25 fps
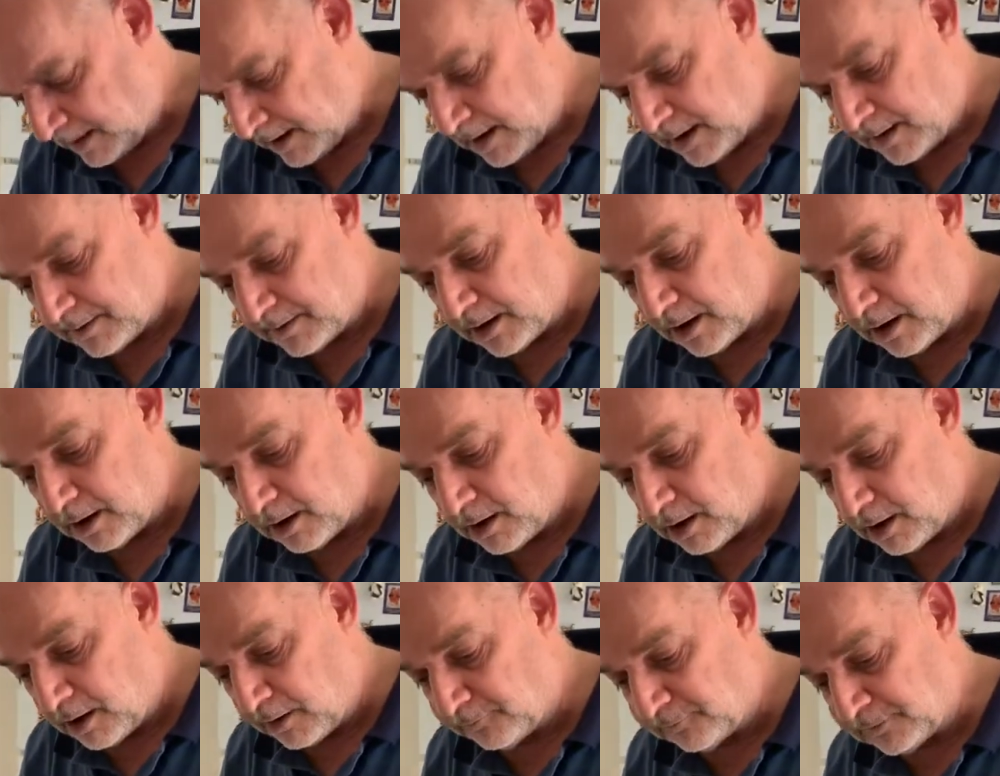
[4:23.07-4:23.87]

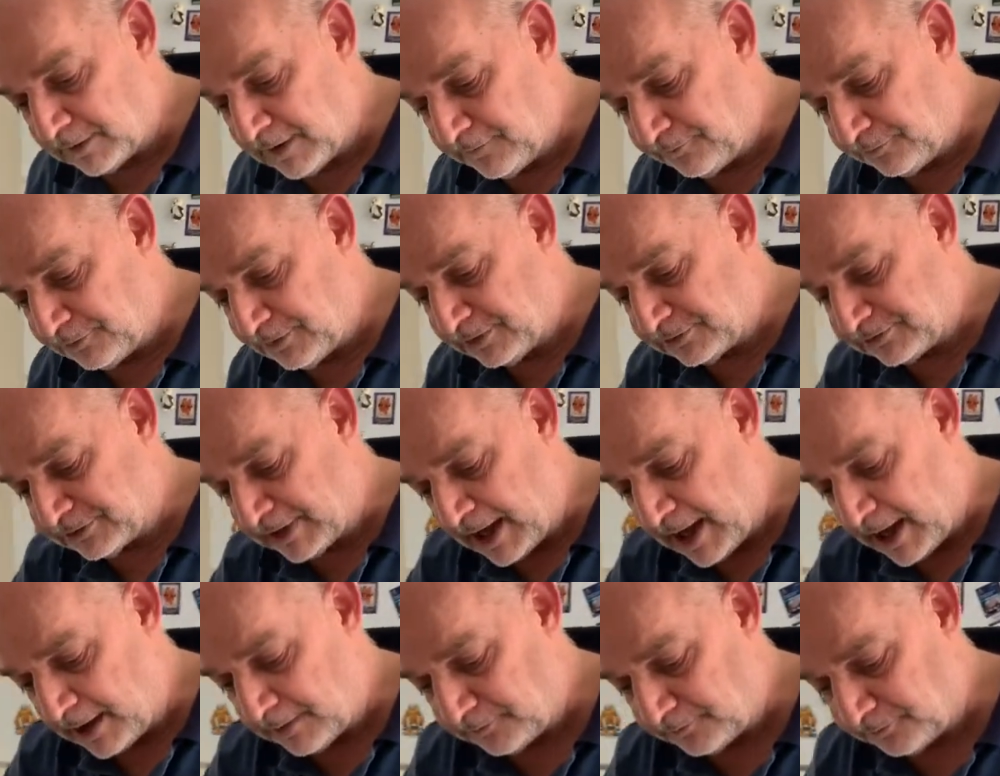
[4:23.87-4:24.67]
Now, I've left this
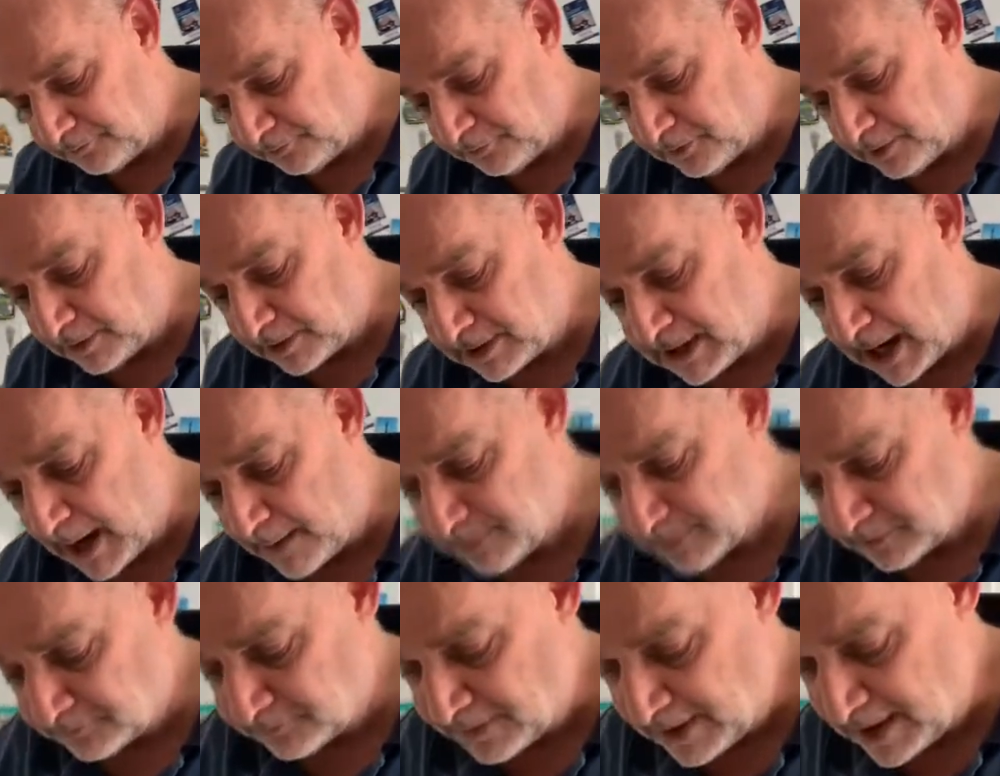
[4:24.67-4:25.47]
out for a
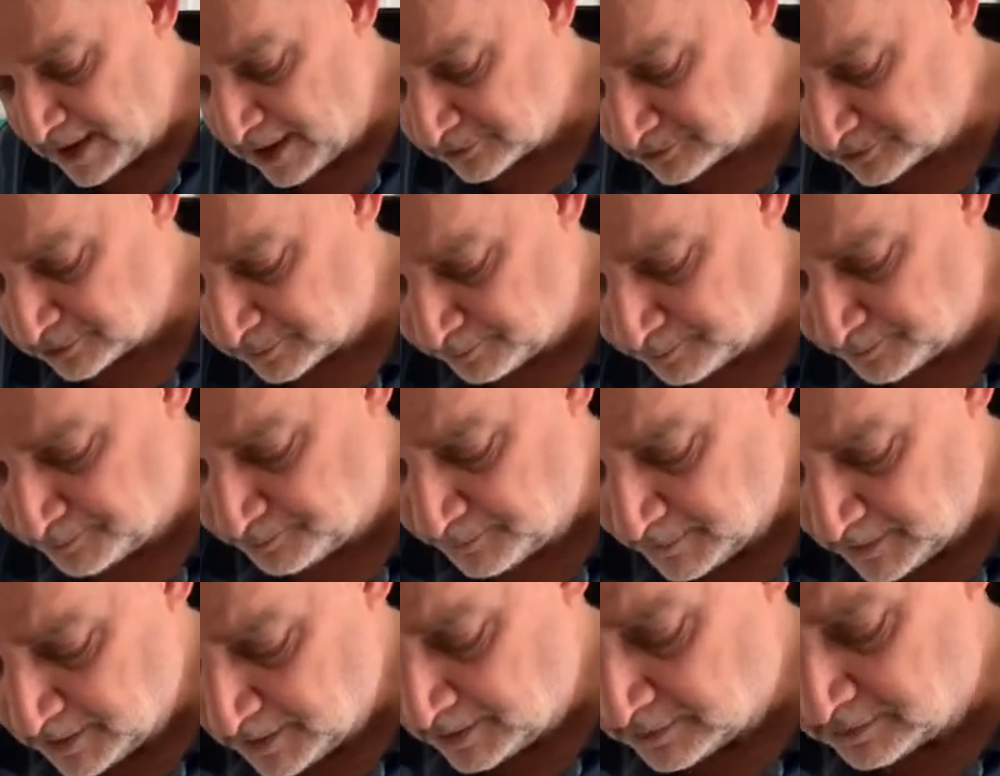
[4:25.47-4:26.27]
couple of hours
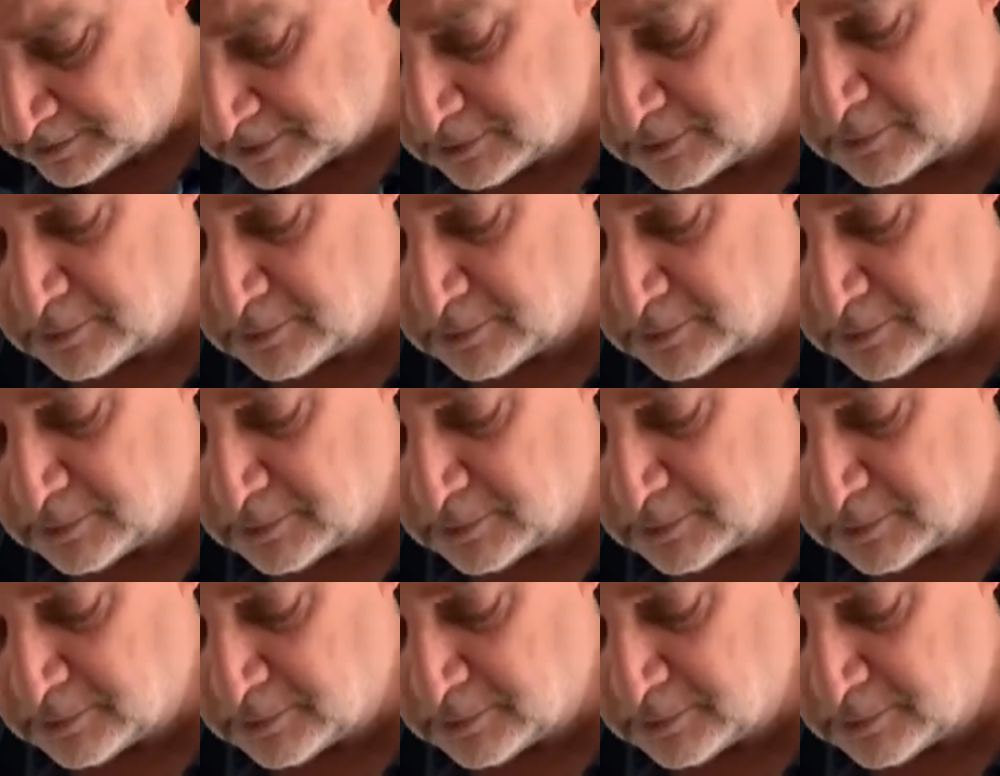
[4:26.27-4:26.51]
to